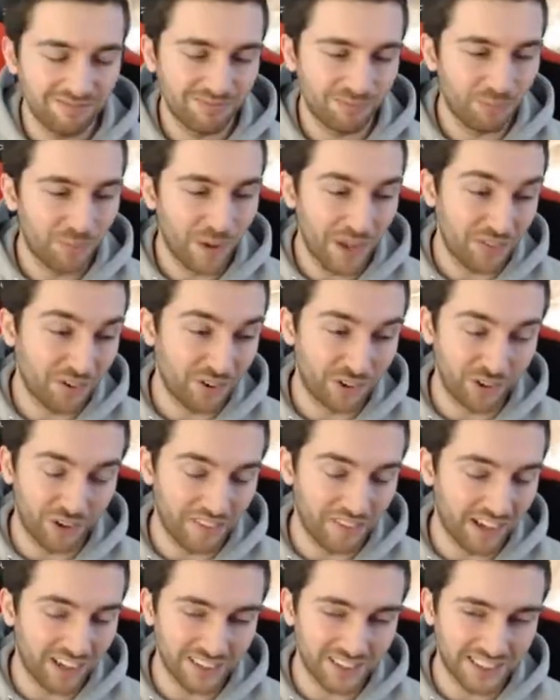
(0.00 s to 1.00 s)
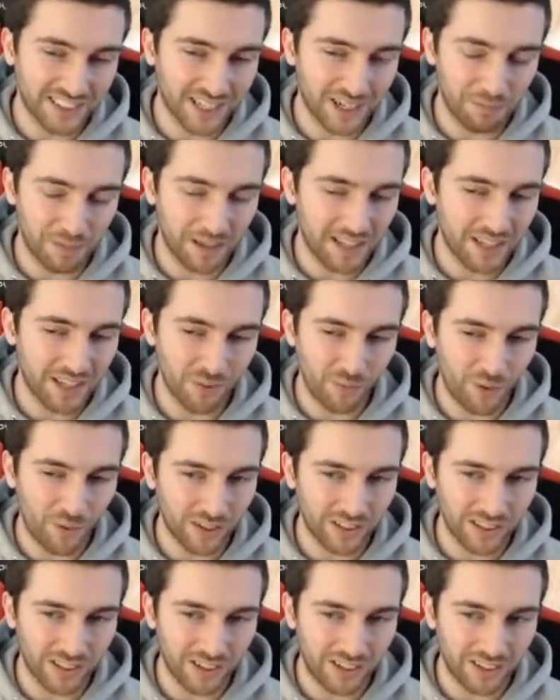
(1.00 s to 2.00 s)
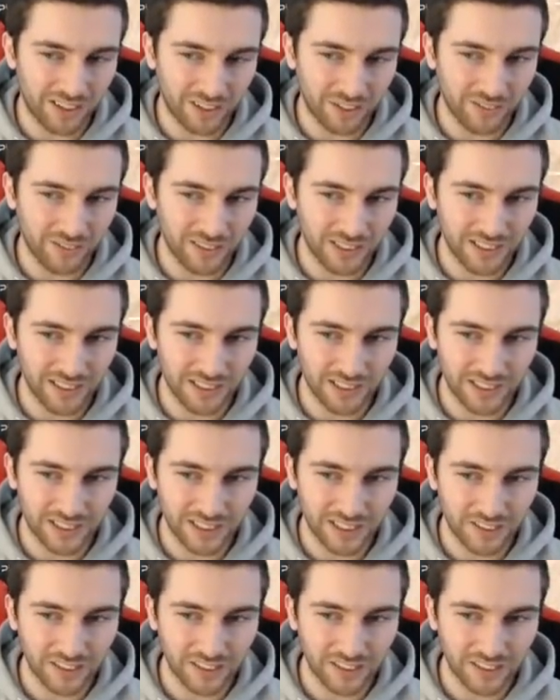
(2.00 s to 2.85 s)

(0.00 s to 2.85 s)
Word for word: Whether or not they are just going to make it one card only, I don't know.